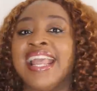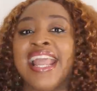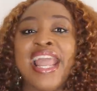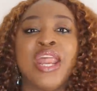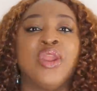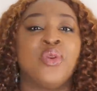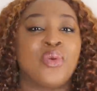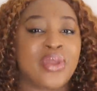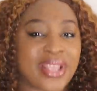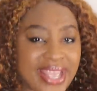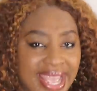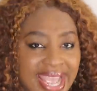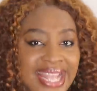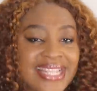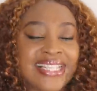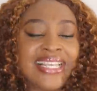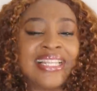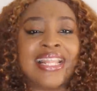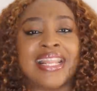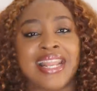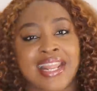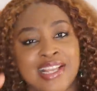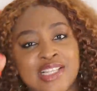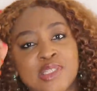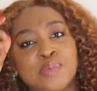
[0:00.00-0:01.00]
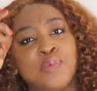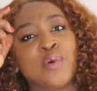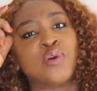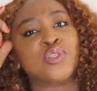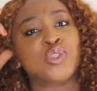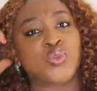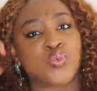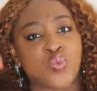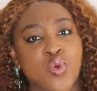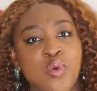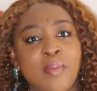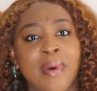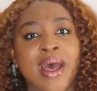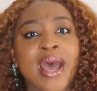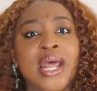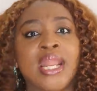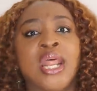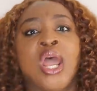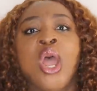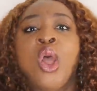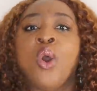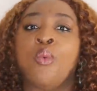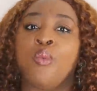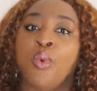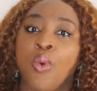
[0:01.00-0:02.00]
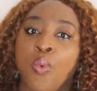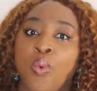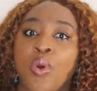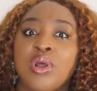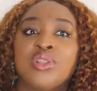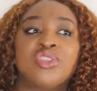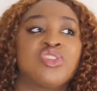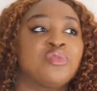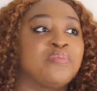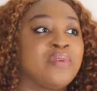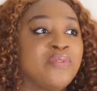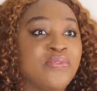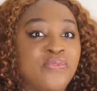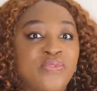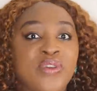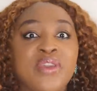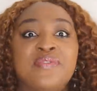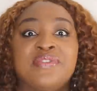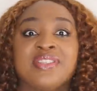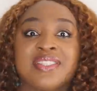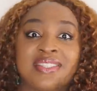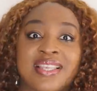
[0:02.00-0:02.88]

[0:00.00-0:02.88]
educated and exposed woman will want to be 5th,